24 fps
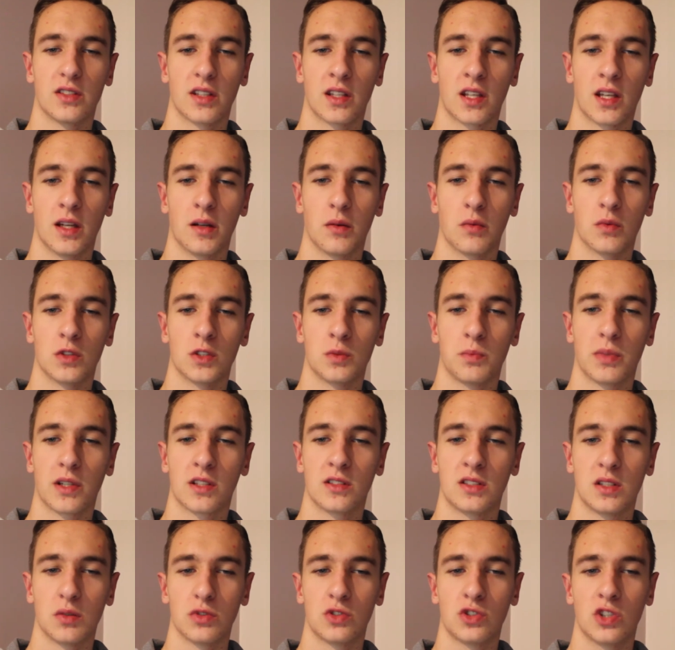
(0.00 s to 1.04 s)
ticket was
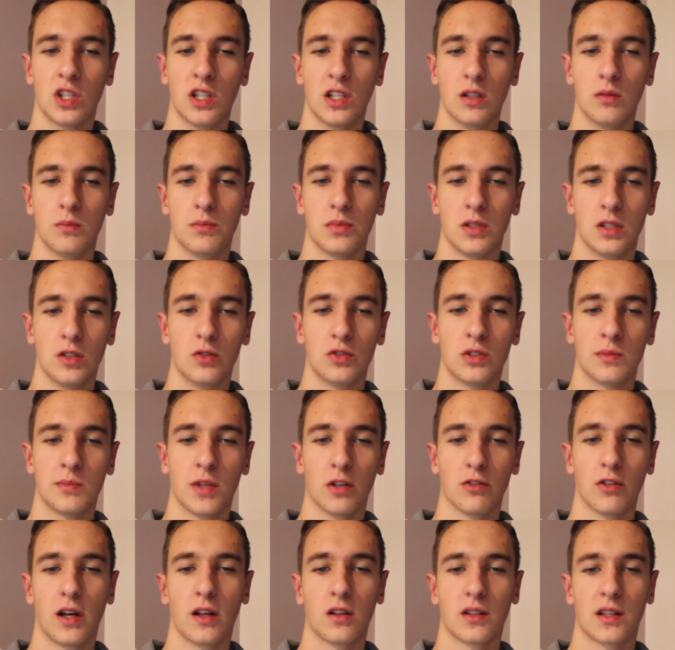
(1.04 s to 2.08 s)
because it was cheap using my
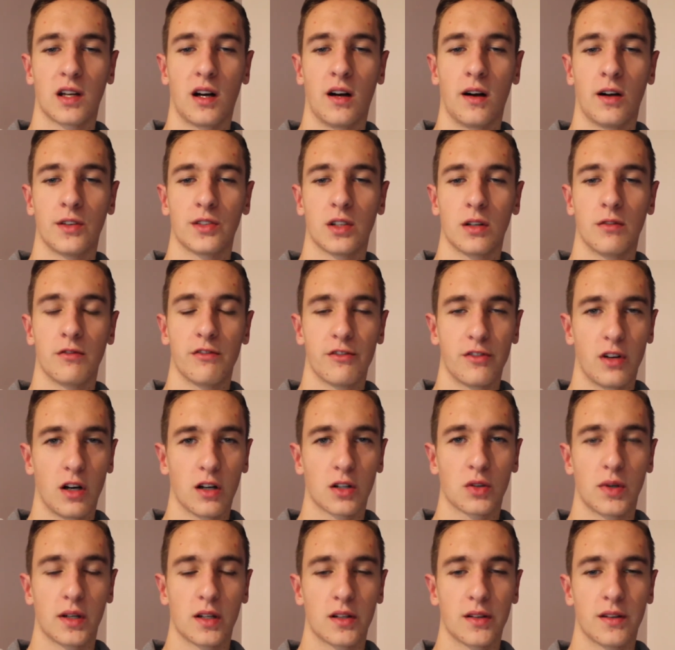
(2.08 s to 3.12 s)
rail card and far
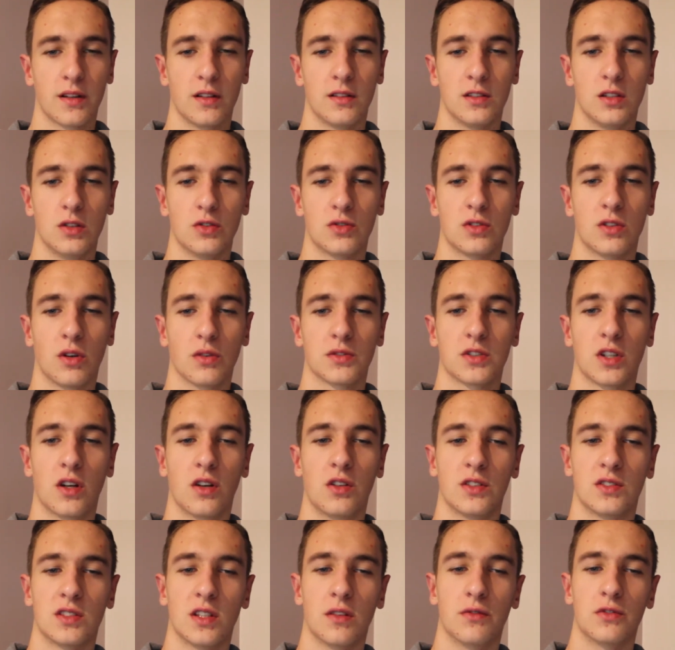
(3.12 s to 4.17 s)
quicker than using
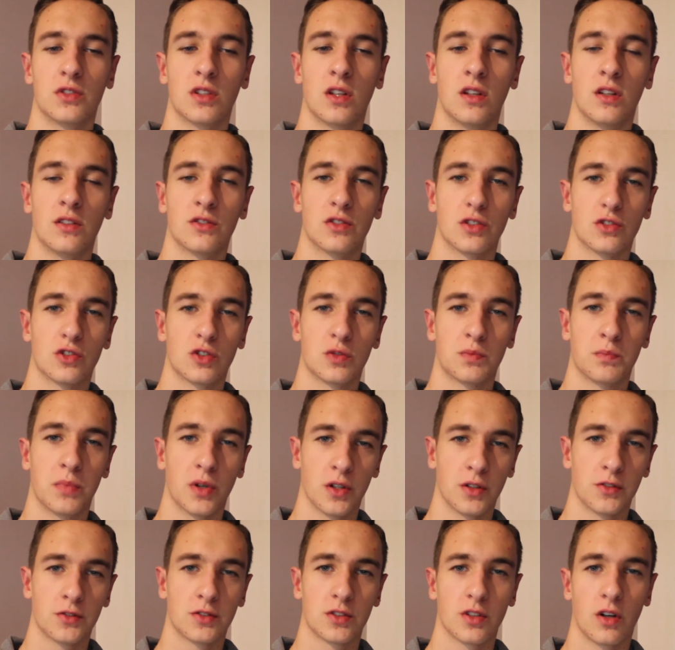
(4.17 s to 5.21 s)
alternatives such as
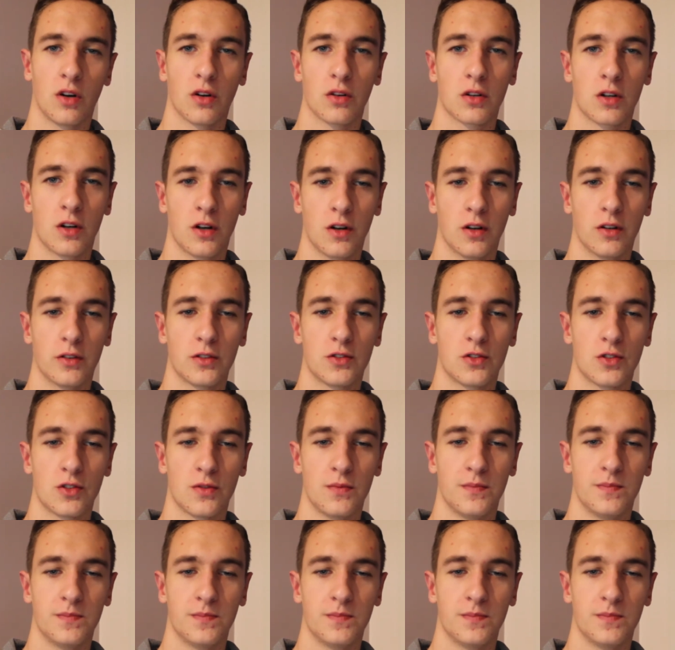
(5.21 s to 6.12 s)
bus or coach.